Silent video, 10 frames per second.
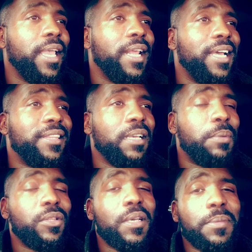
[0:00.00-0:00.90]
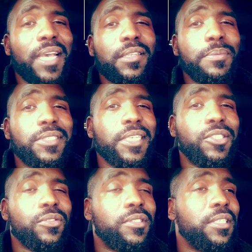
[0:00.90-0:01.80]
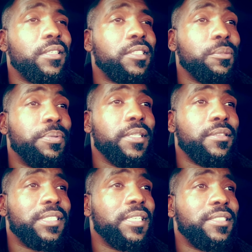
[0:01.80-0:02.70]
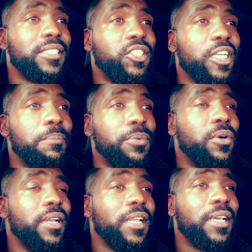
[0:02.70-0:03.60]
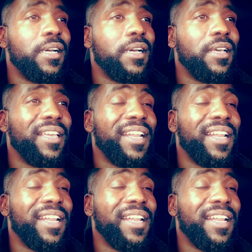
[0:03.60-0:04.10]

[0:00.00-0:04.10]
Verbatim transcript: and I think both of them got the potential to to put to, to jump on and uh,